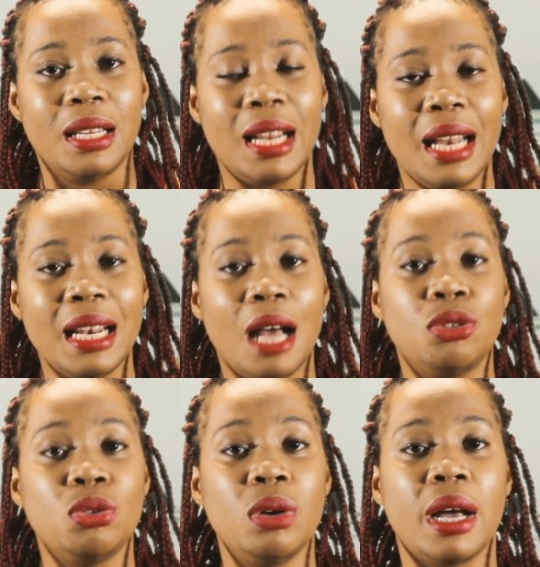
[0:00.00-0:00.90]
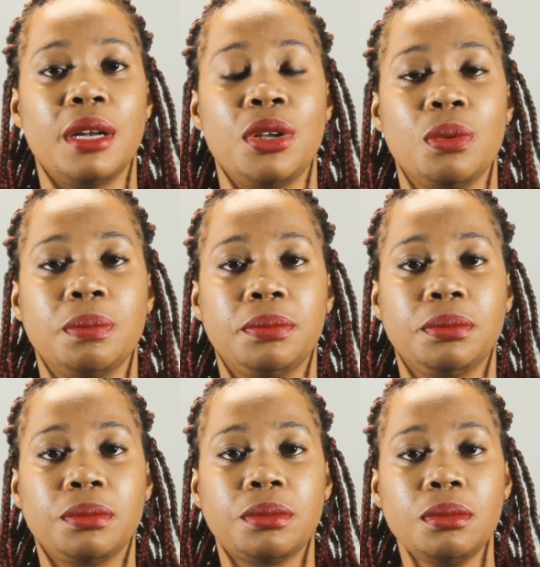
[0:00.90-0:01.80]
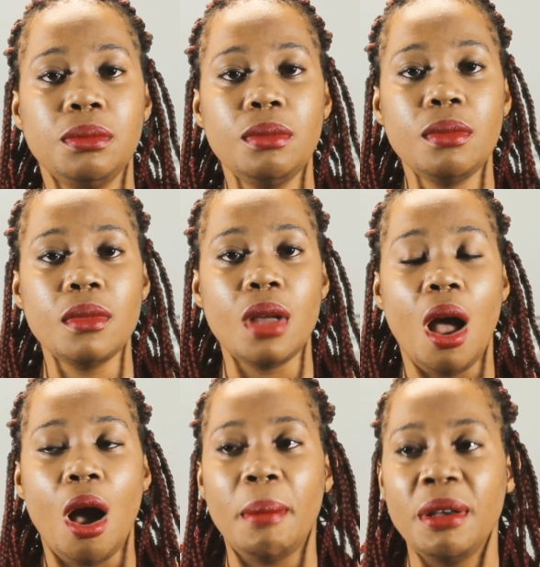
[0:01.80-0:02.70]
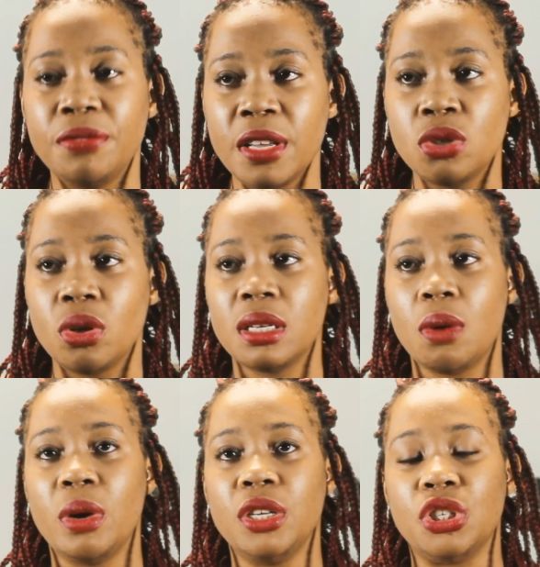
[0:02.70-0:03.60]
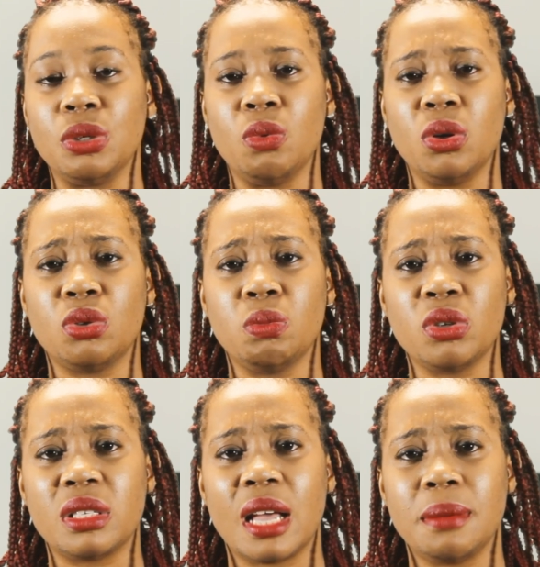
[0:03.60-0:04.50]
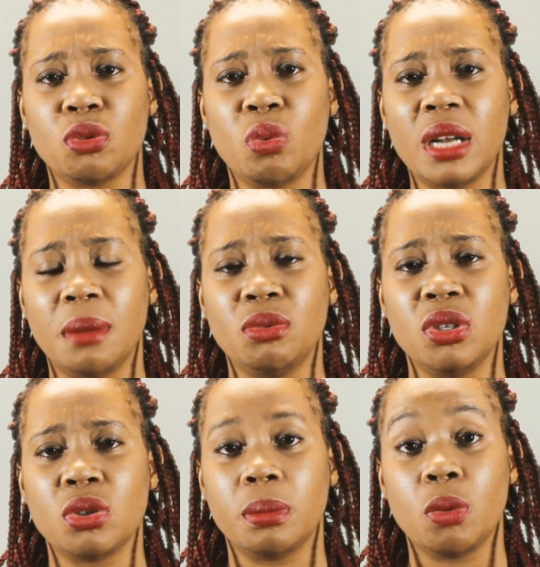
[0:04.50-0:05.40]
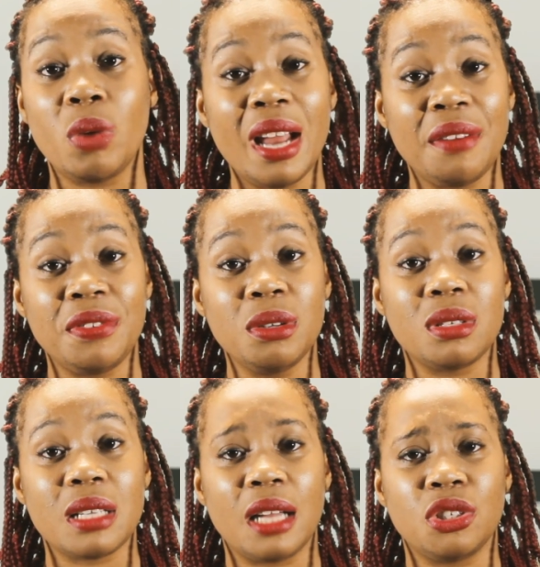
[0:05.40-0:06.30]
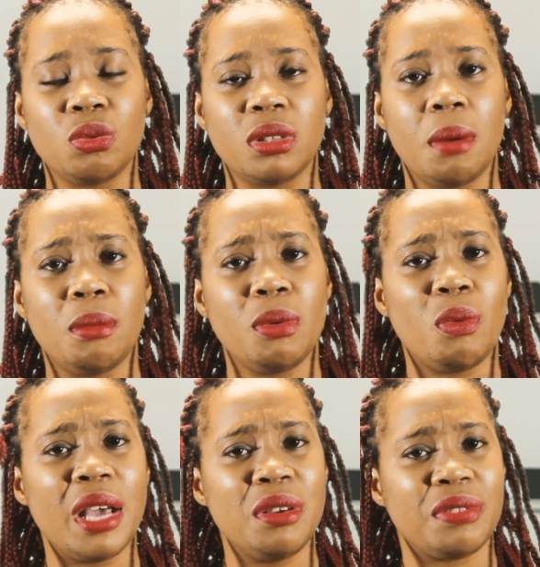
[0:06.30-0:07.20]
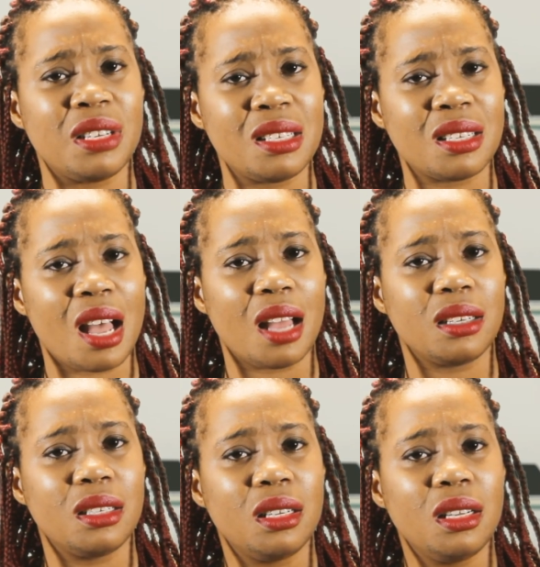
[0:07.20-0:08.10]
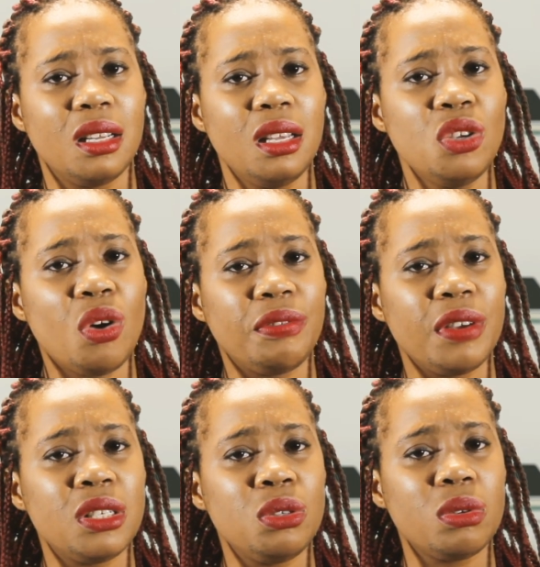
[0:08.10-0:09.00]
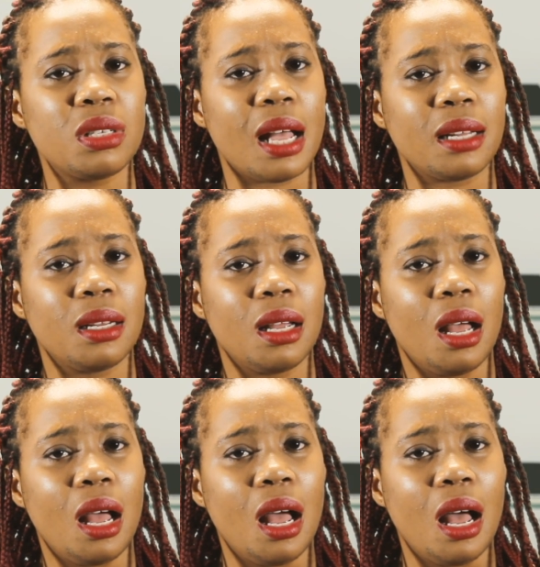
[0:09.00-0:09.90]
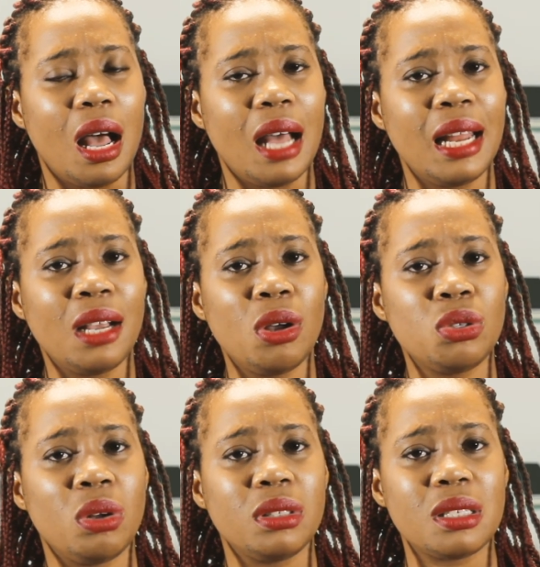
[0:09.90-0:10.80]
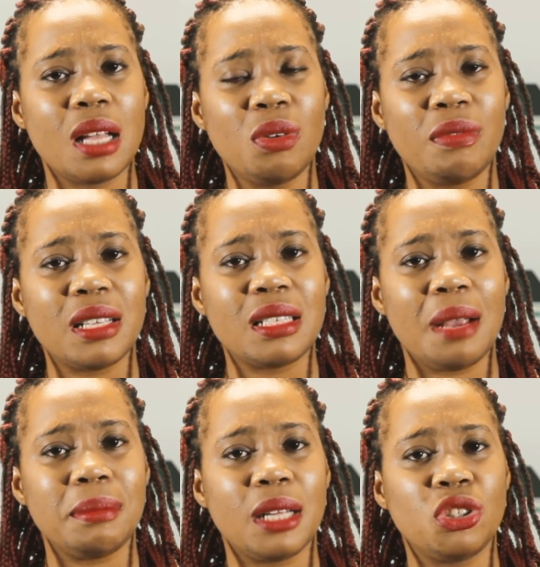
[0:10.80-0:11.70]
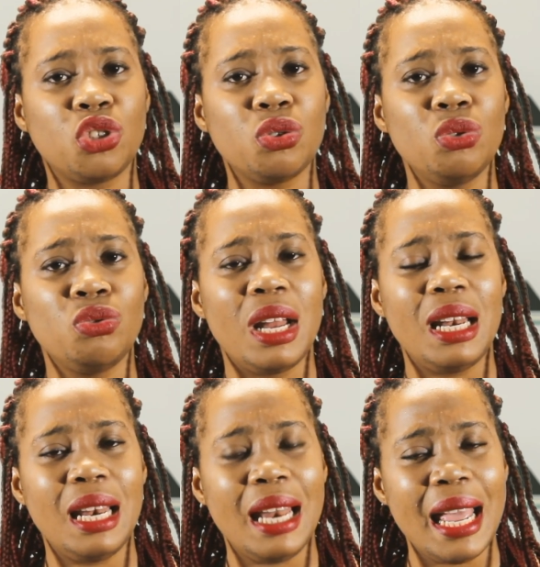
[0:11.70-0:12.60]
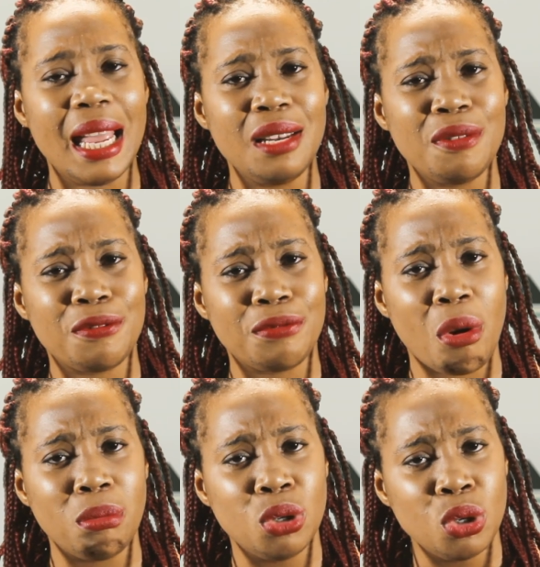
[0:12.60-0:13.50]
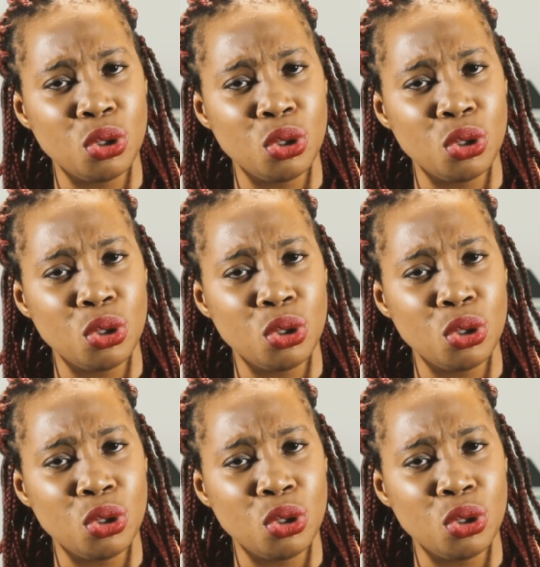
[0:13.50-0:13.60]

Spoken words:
They learn how to look at you. My first daughter, when she wants, most times when I'm doing something, when I feel sad, she'll tell, Mommy, why are you feeling sad? Your face looks sad. And I got to understand over time that children learn from